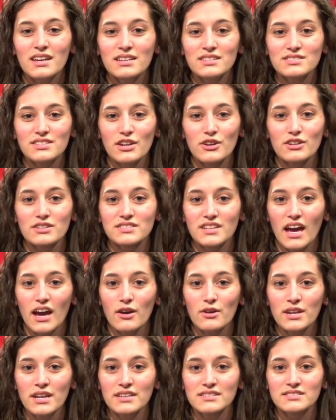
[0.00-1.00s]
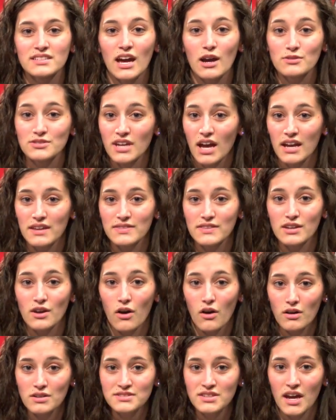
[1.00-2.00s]
Sarah Dowd has now tied the
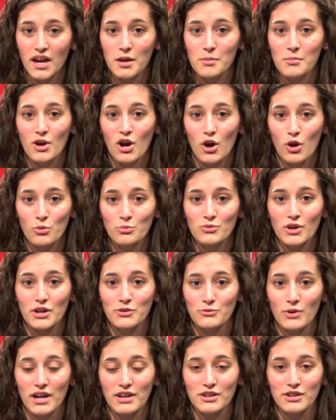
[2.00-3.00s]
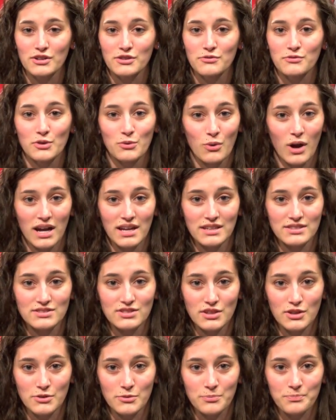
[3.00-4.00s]
all-time home run record for
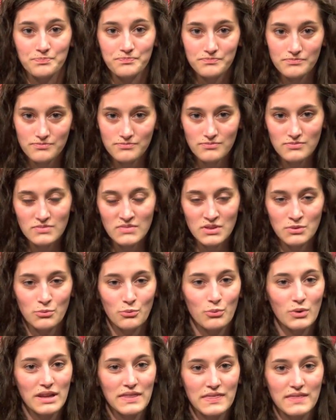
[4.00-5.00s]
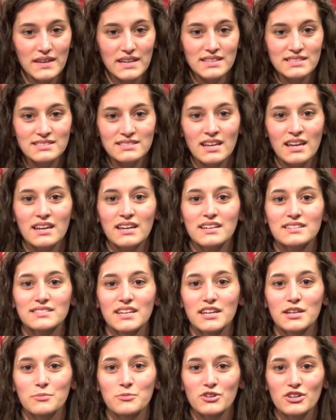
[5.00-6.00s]
YSU. With this,
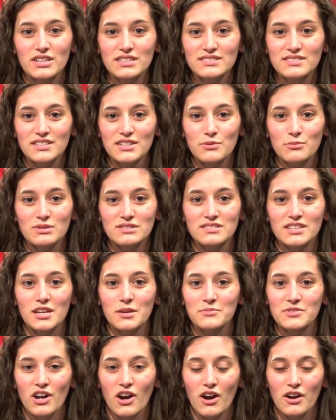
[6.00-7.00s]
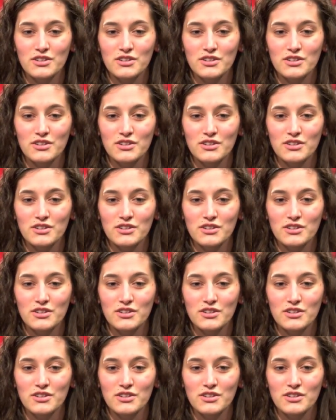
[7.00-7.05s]
Tatum Christie was named